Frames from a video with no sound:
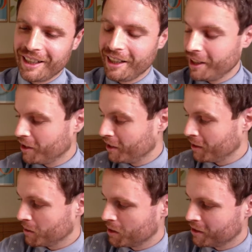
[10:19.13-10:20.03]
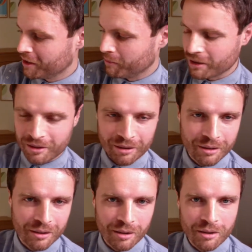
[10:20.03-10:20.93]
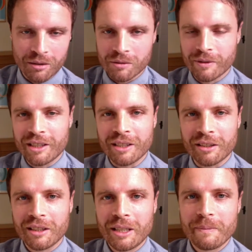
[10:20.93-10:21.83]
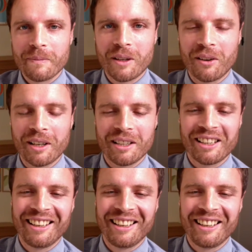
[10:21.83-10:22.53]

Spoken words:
In similar to Castlevania, I